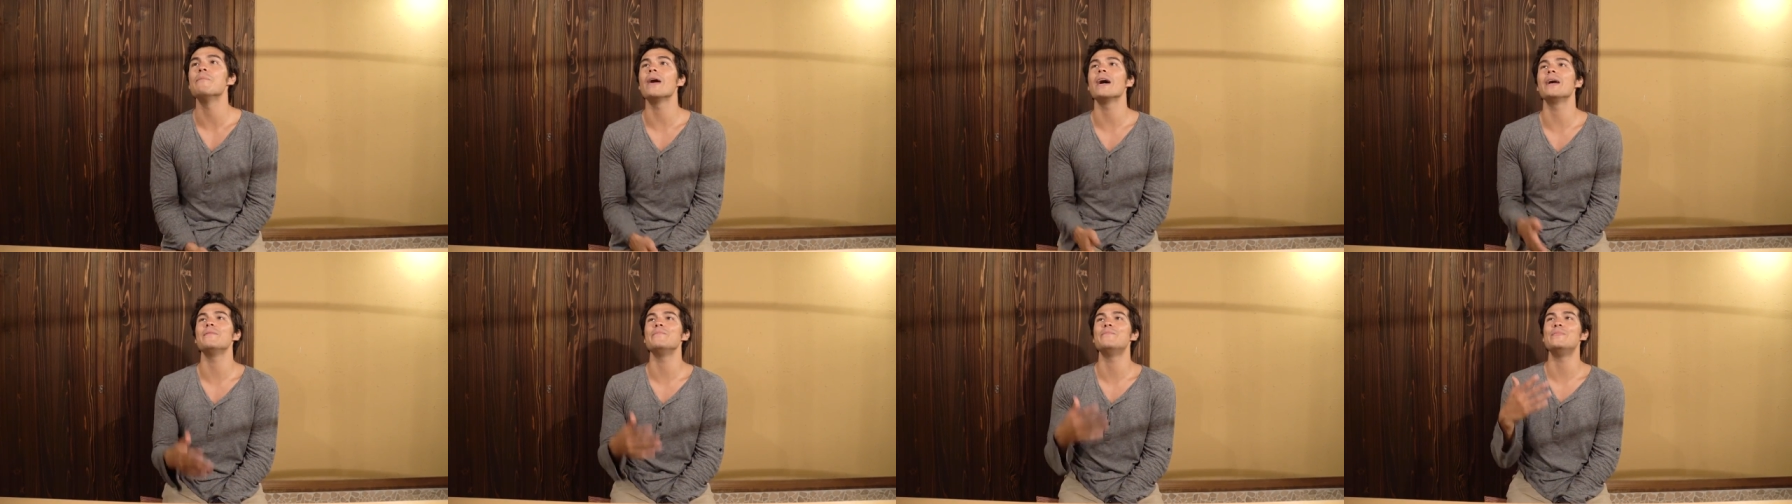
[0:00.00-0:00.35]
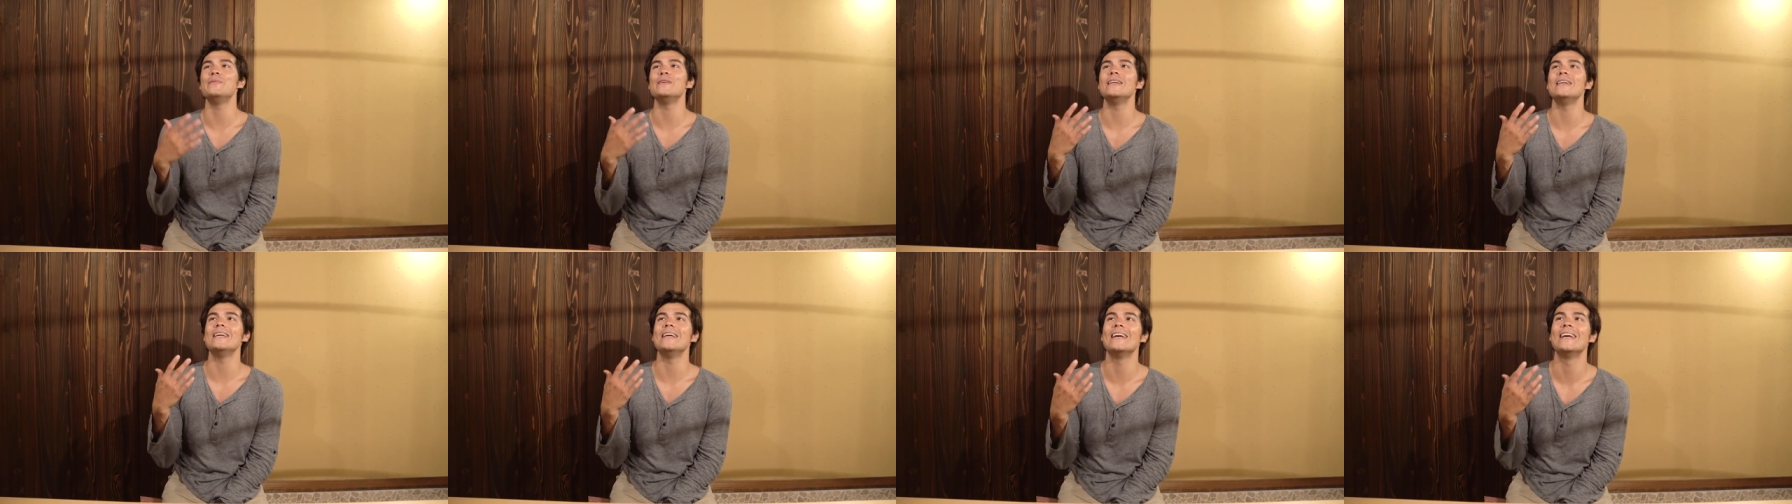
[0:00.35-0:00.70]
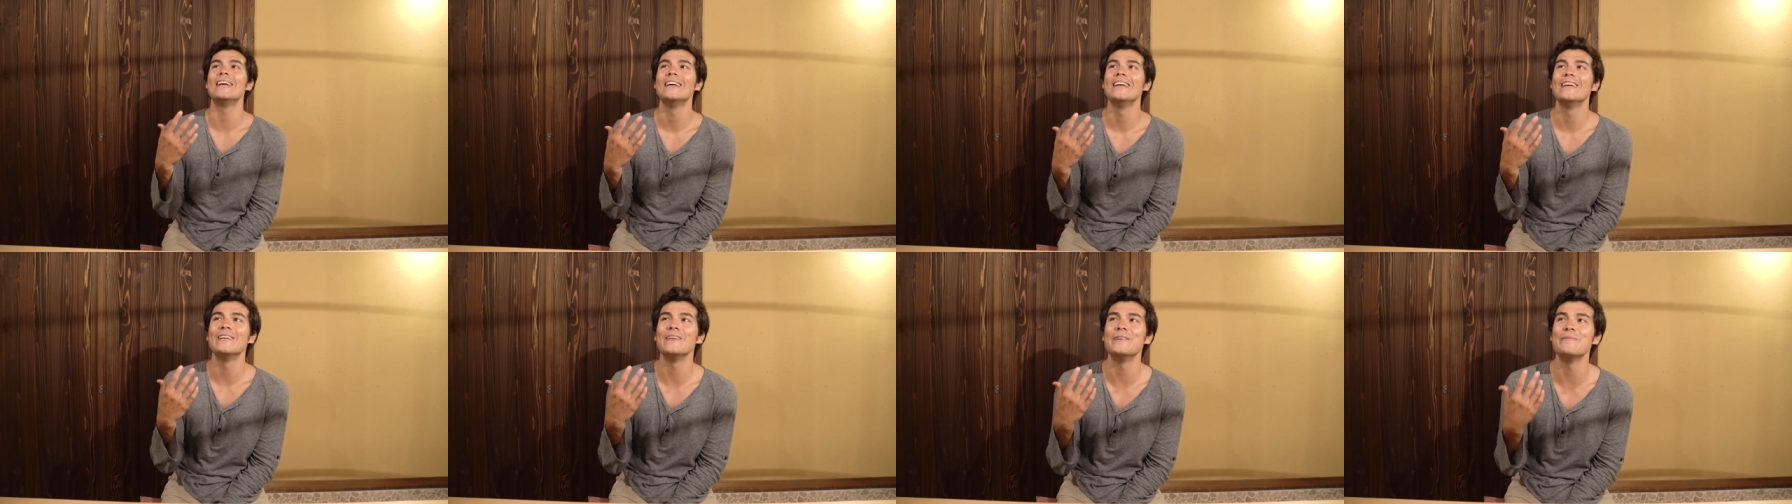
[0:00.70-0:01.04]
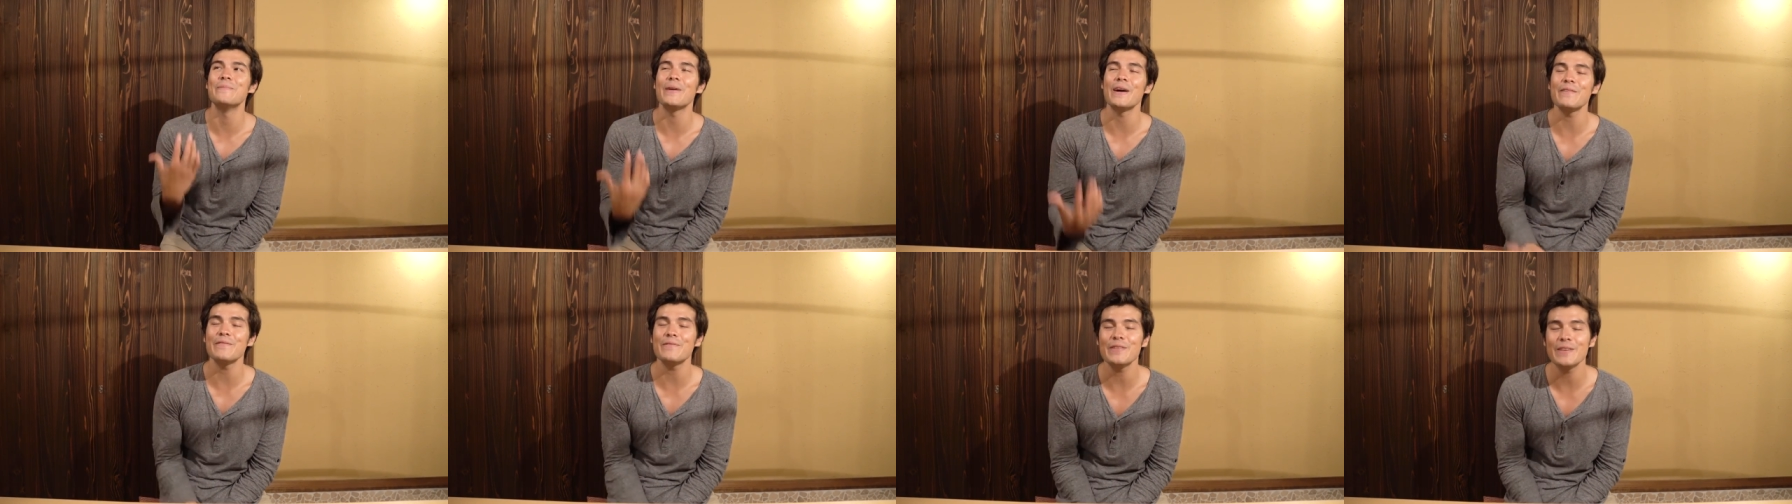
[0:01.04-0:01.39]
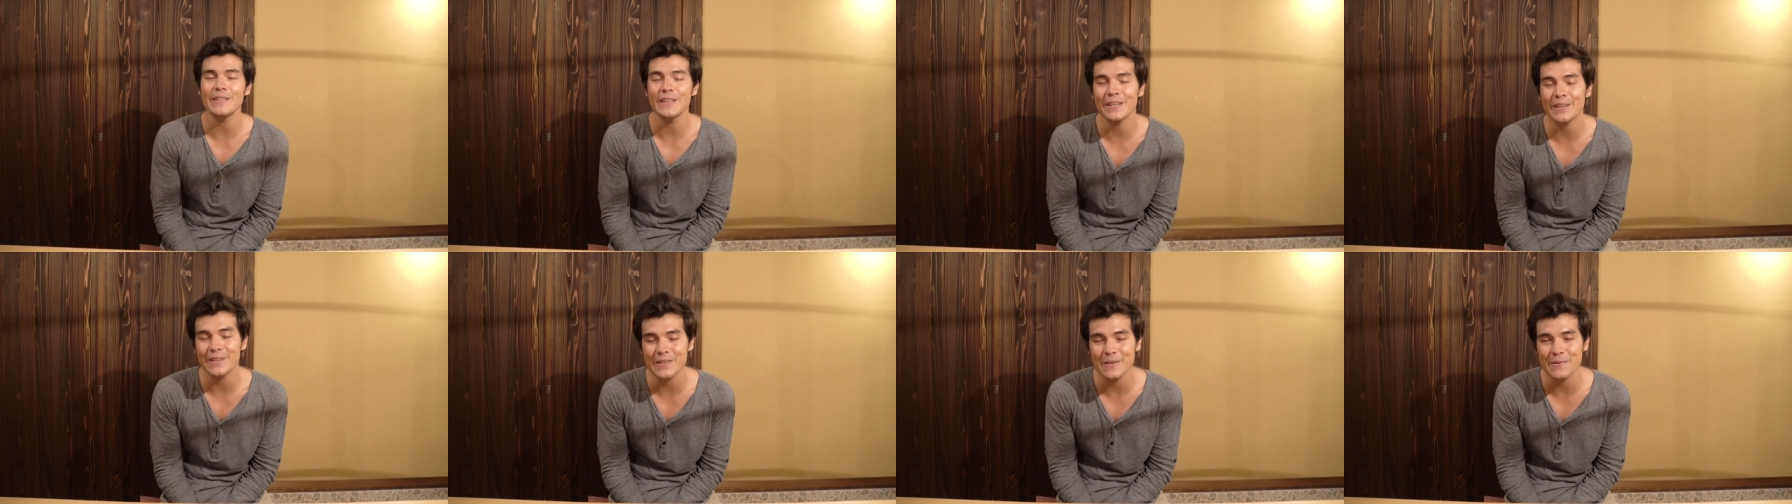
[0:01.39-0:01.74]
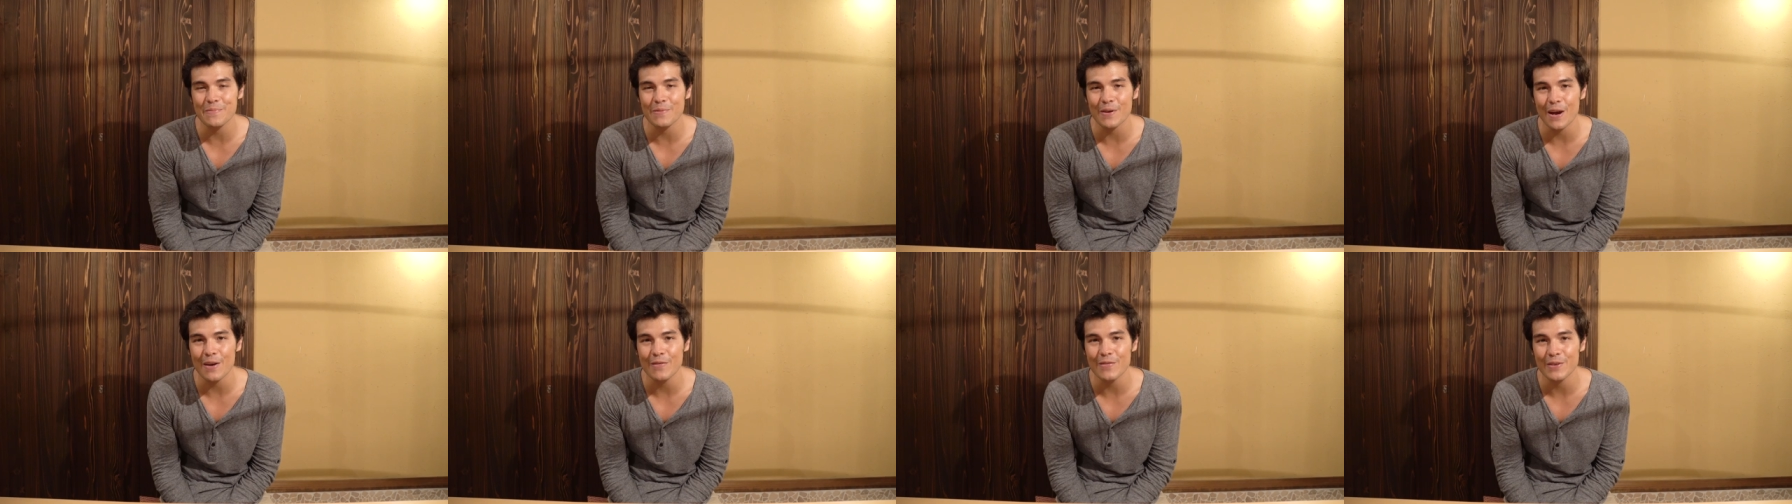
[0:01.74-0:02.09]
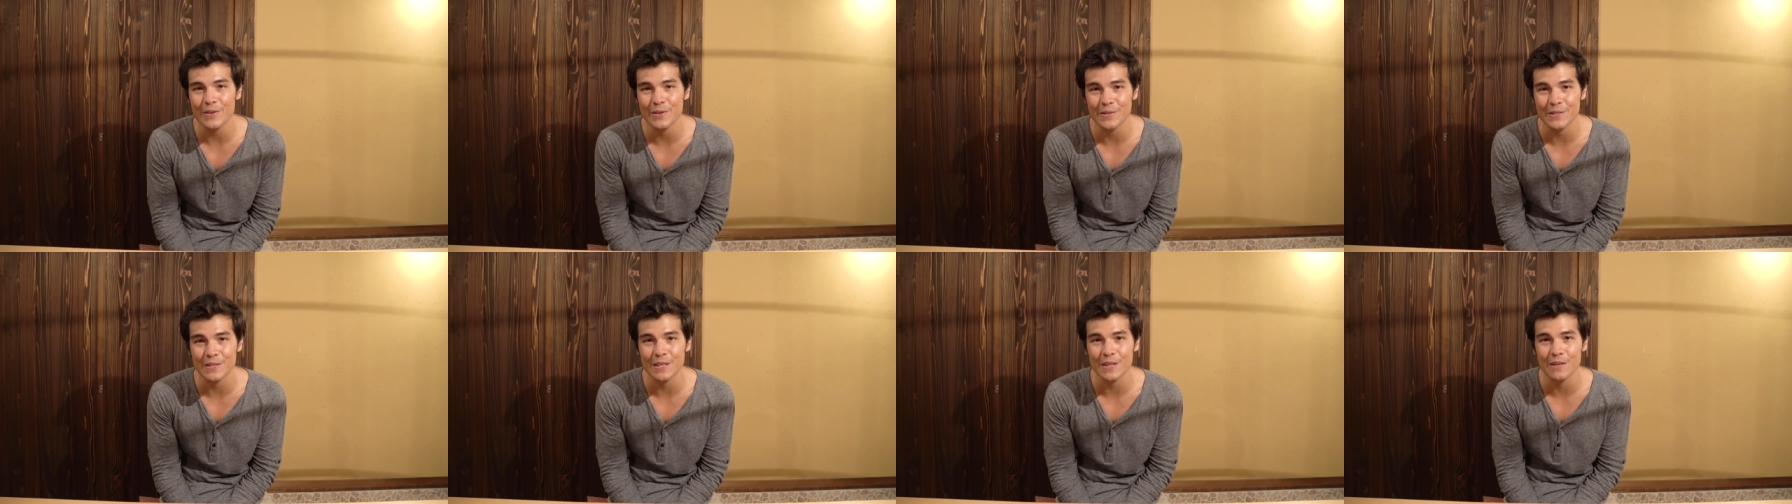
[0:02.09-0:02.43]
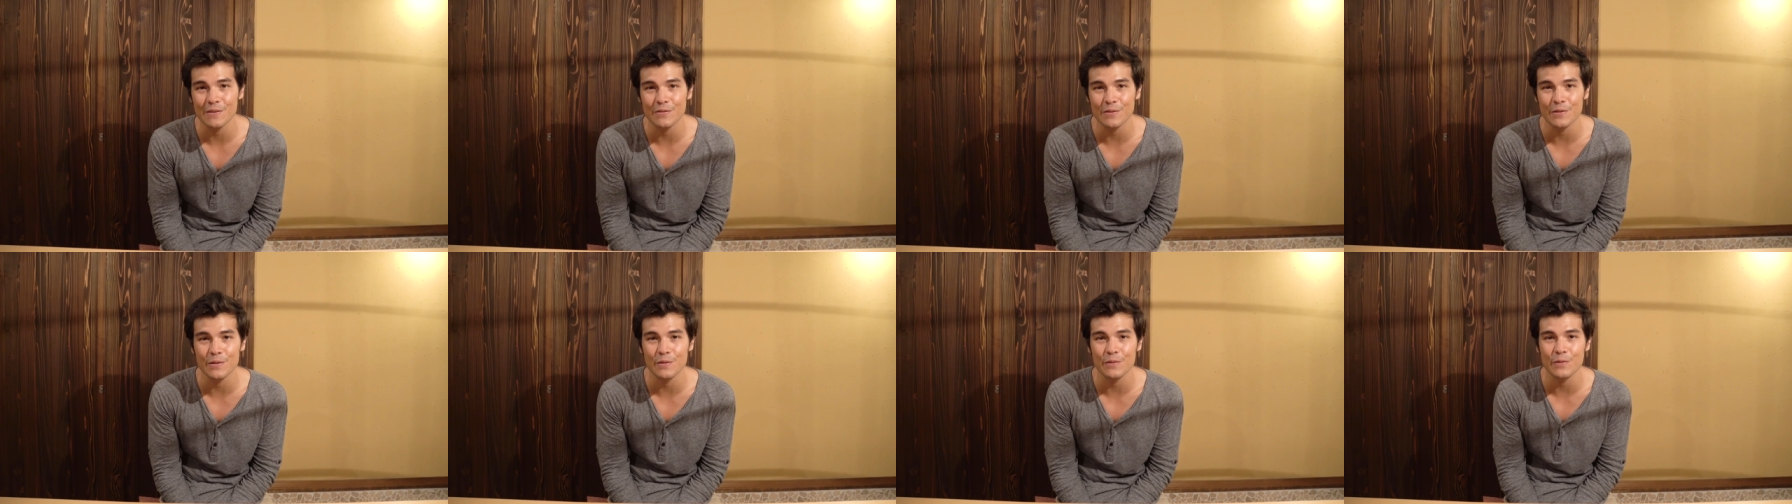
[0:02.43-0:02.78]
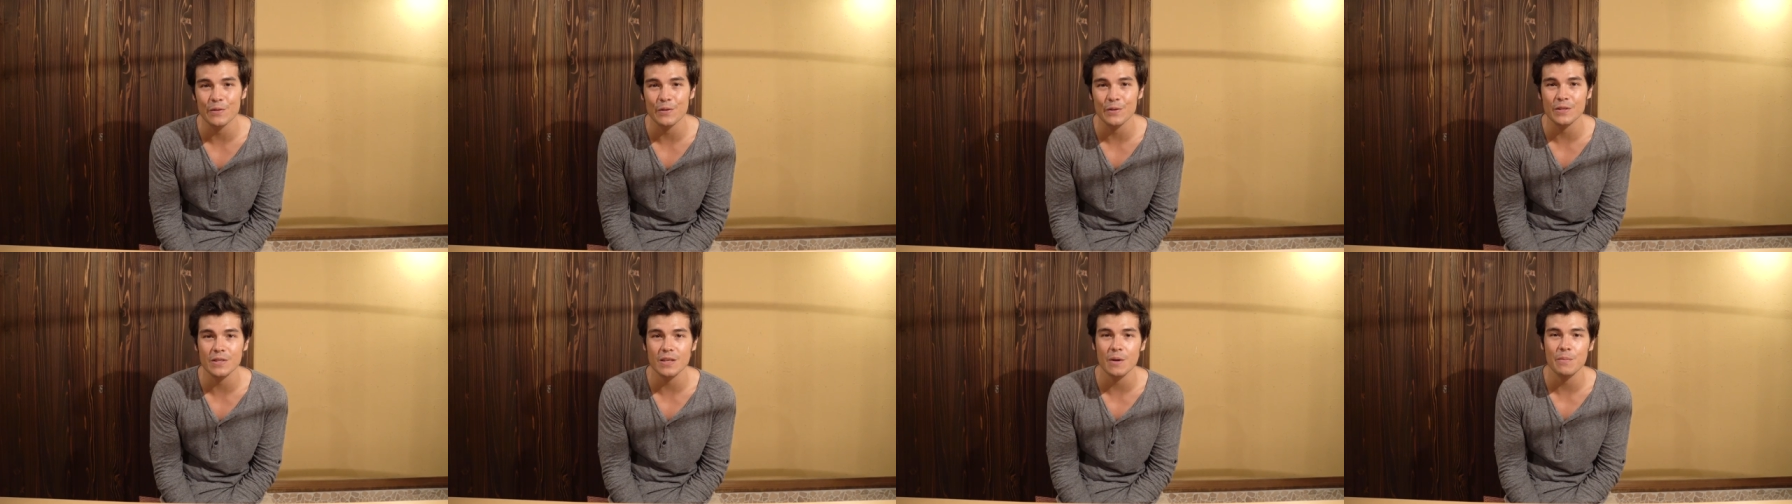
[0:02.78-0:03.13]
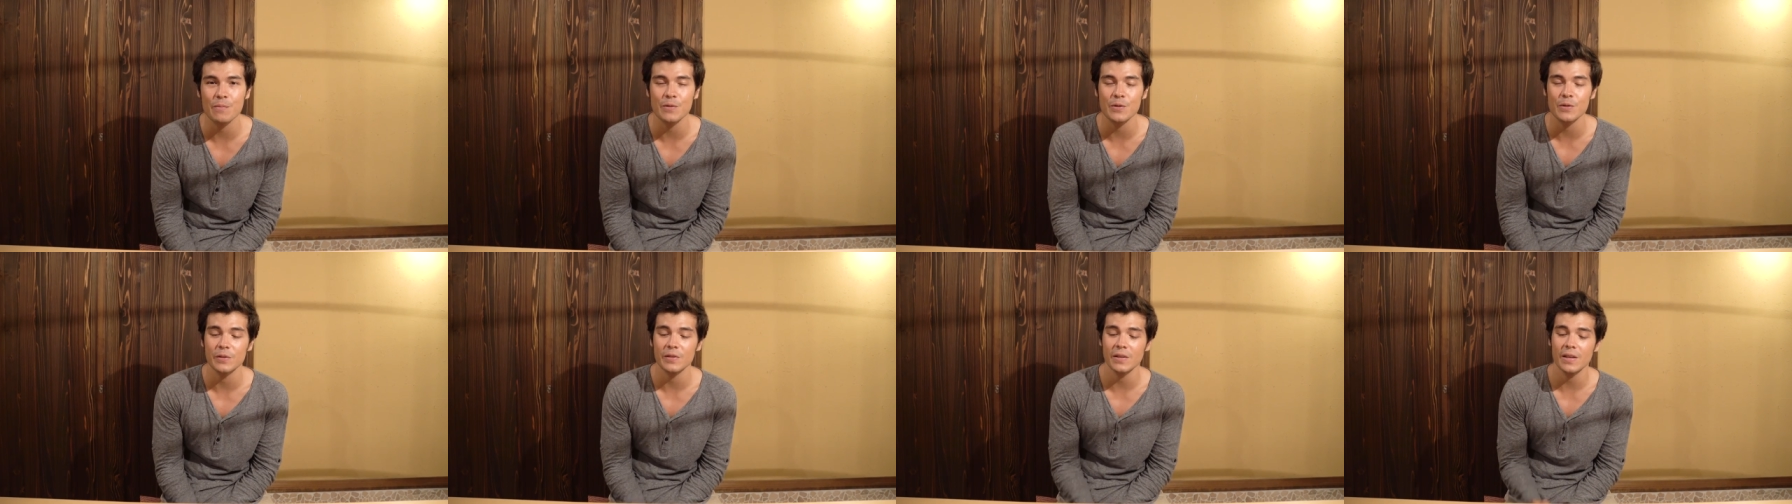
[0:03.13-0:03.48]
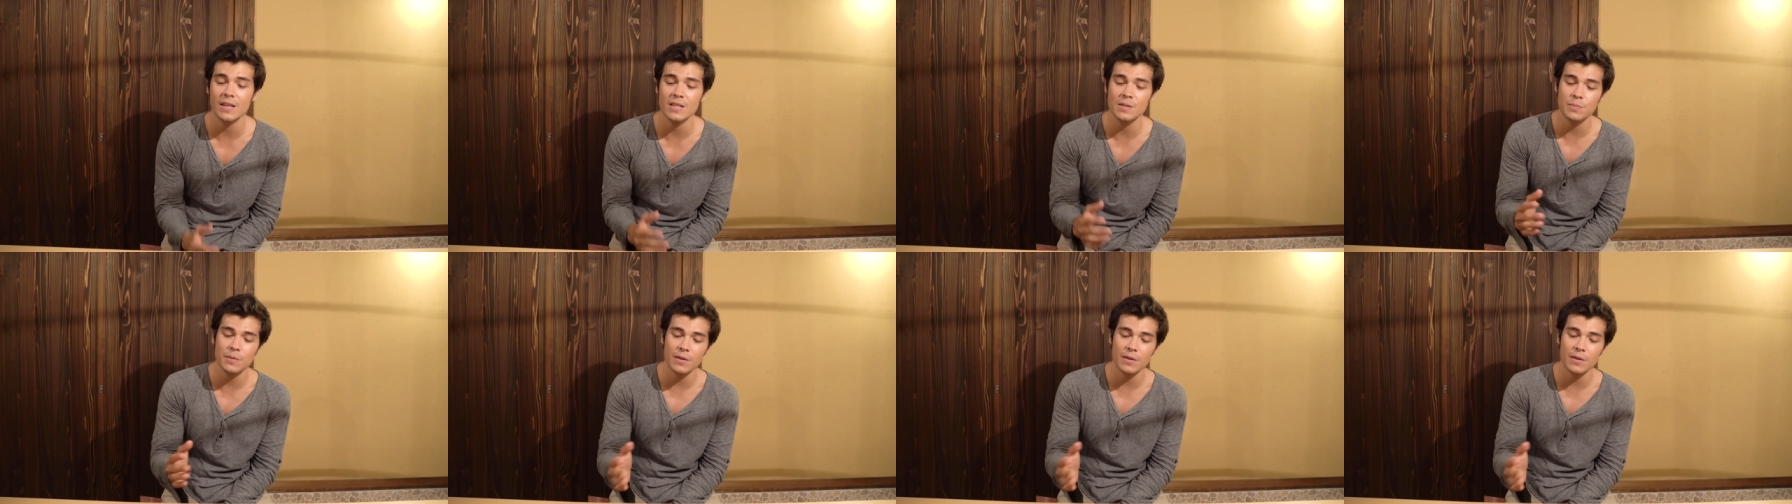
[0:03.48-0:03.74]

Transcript: might be, you might feel like you're depriving yourself for the first couple of days,